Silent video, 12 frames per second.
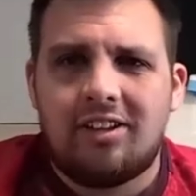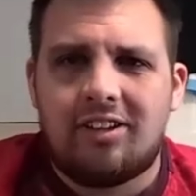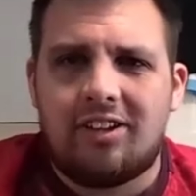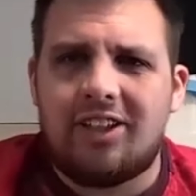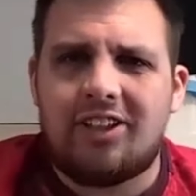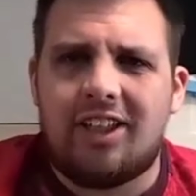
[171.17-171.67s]

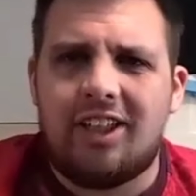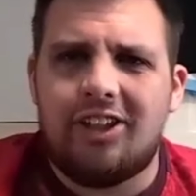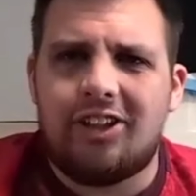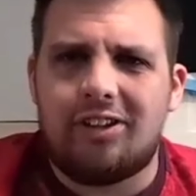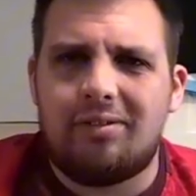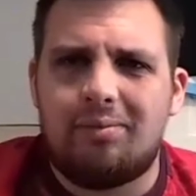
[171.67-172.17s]

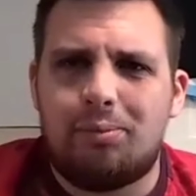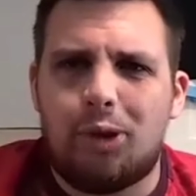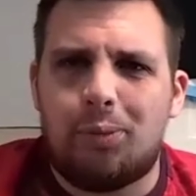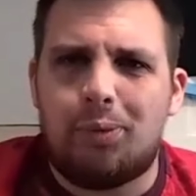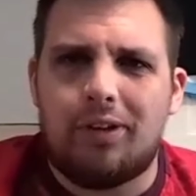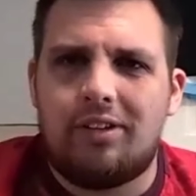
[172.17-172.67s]
criticise or
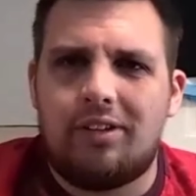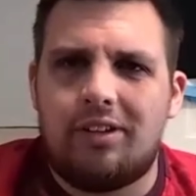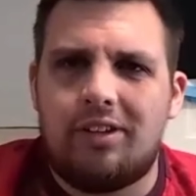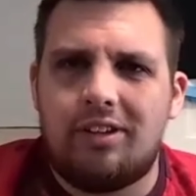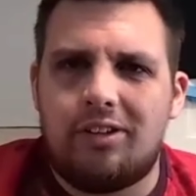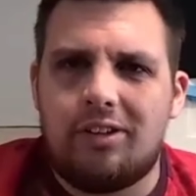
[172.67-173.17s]

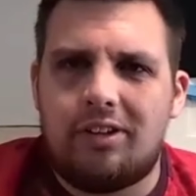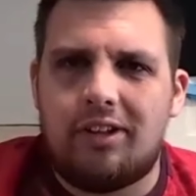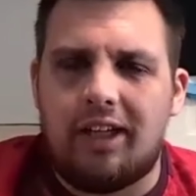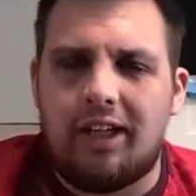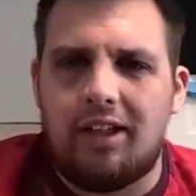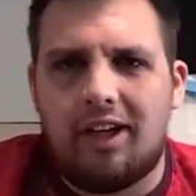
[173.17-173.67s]

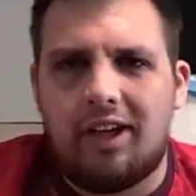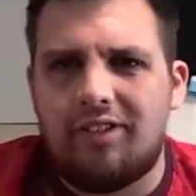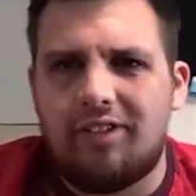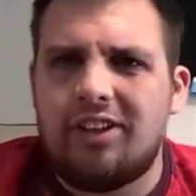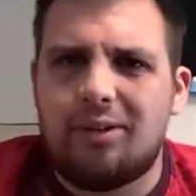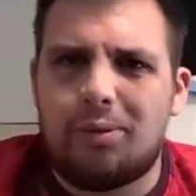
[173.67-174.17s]
dive
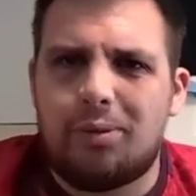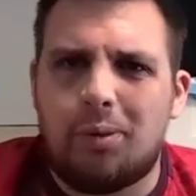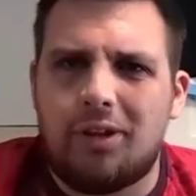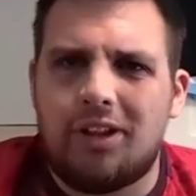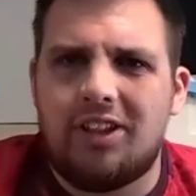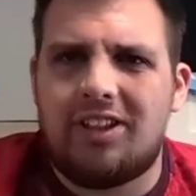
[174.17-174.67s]
into it
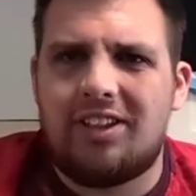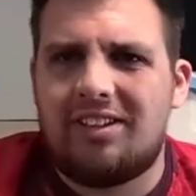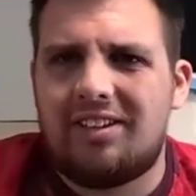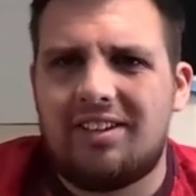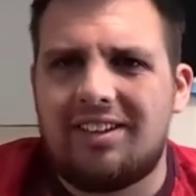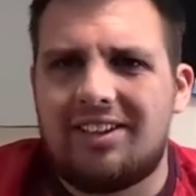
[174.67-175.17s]
properly because
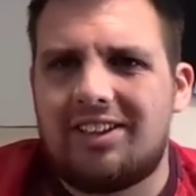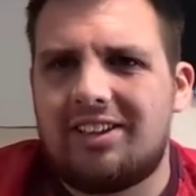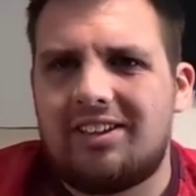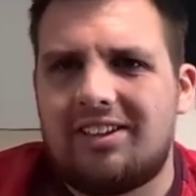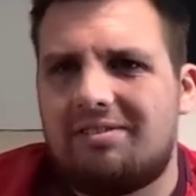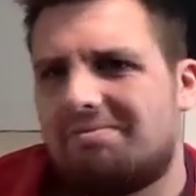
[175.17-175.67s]

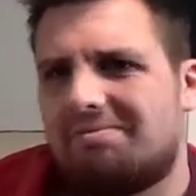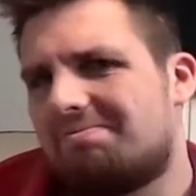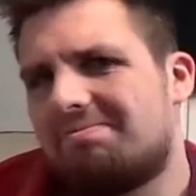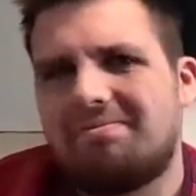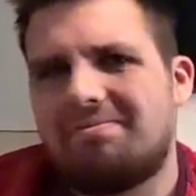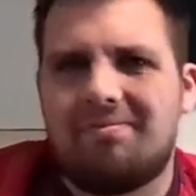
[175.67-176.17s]

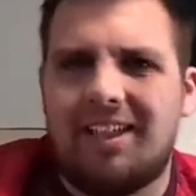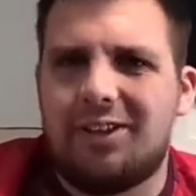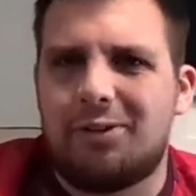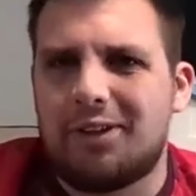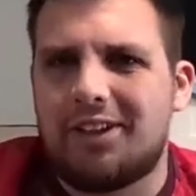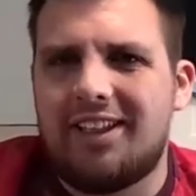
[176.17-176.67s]
that
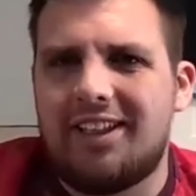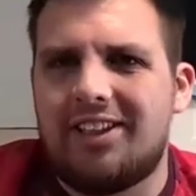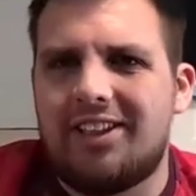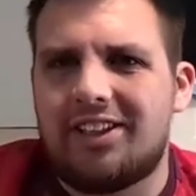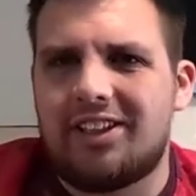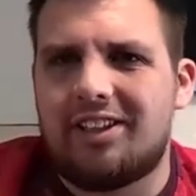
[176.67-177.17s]
is what it
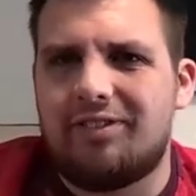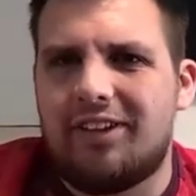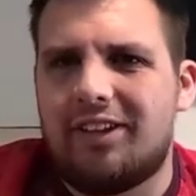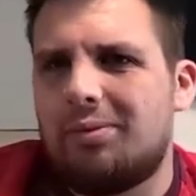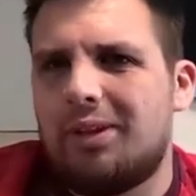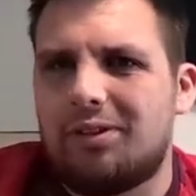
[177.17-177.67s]
is. It's a
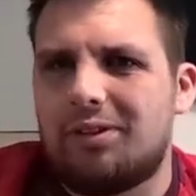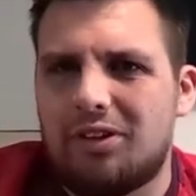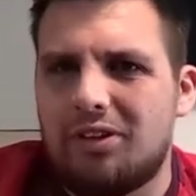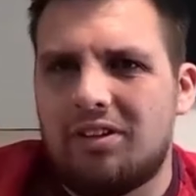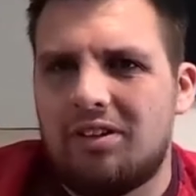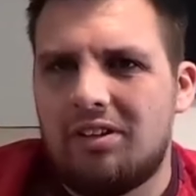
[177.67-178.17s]
developmental
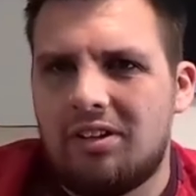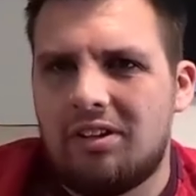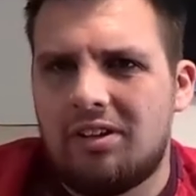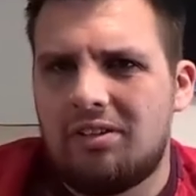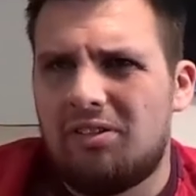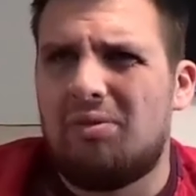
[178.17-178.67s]
tour.
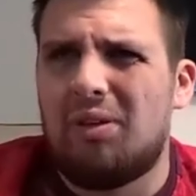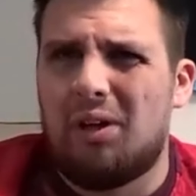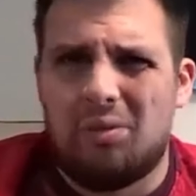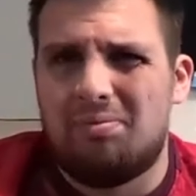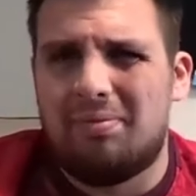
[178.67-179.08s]
Well,